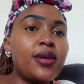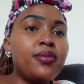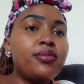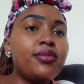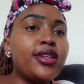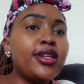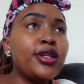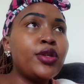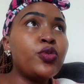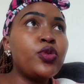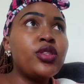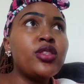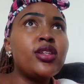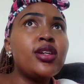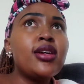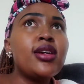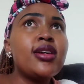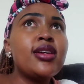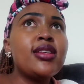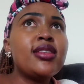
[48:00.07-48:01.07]
something with
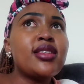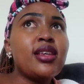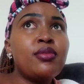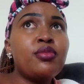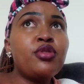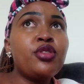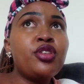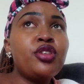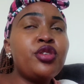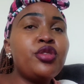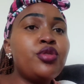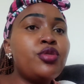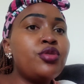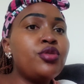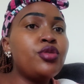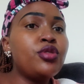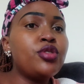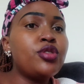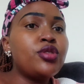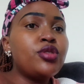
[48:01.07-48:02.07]
somebody you
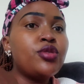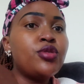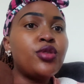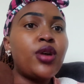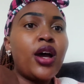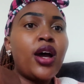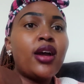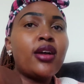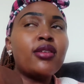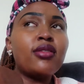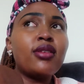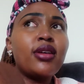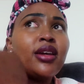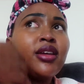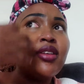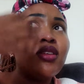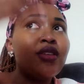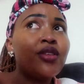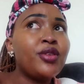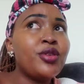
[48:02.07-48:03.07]
do not know
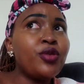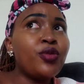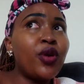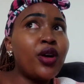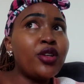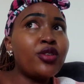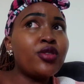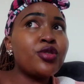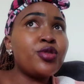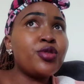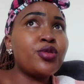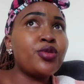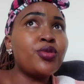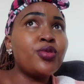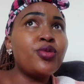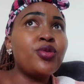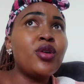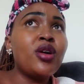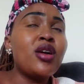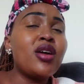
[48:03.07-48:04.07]
and you want
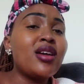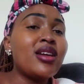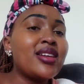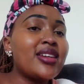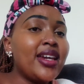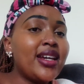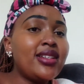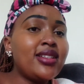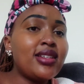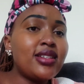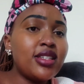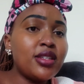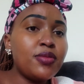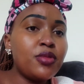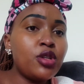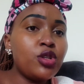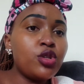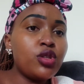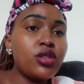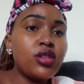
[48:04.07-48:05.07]
to get
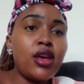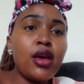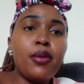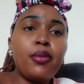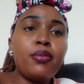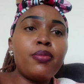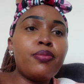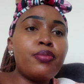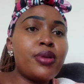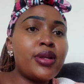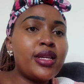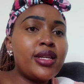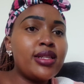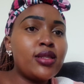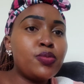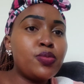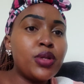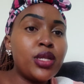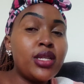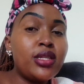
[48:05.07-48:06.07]
intimate with them,
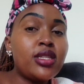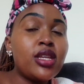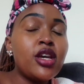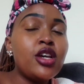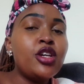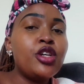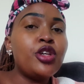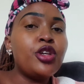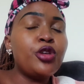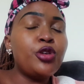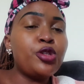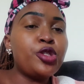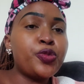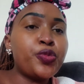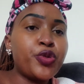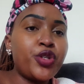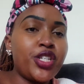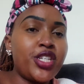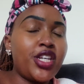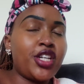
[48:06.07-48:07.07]
please, please
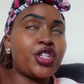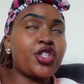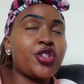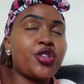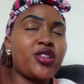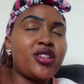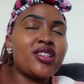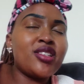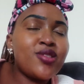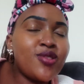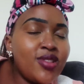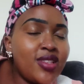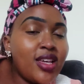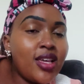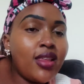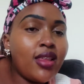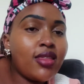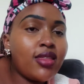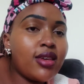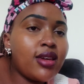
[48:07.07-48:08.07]
use protection. So
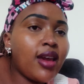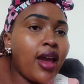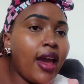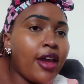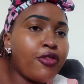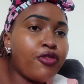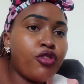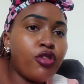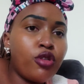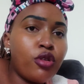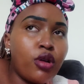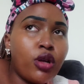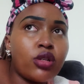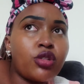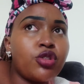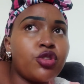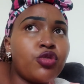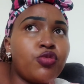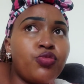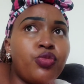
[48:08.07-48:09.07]
the other thing I
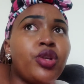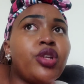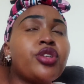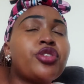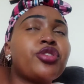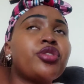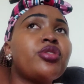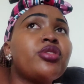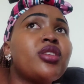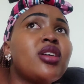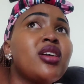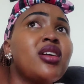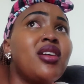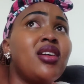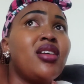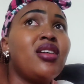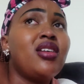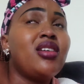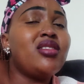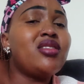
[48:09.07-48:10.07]
forgot to mention,
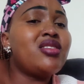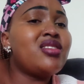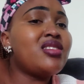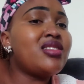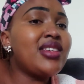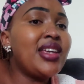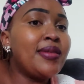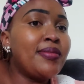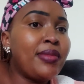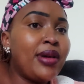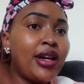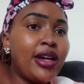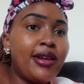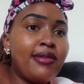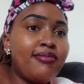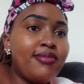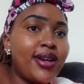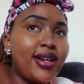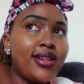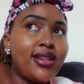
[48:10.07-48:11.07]
it's
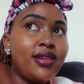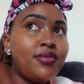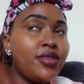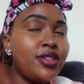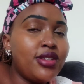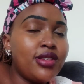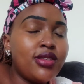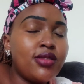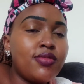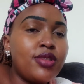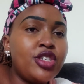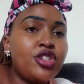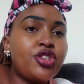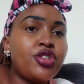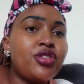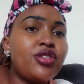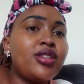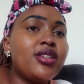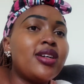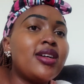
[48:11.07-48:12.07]
TMI, but let me just
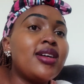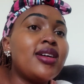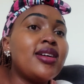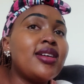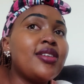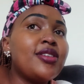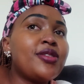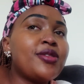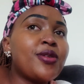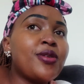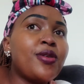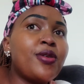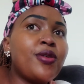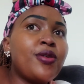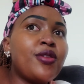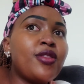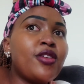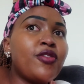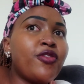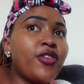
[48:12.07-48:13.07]
mention.
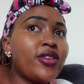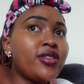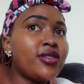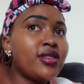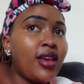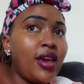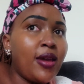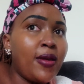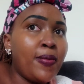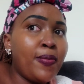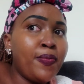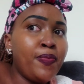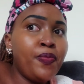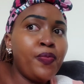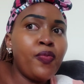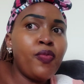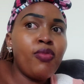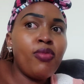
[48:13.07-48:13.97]
So the first time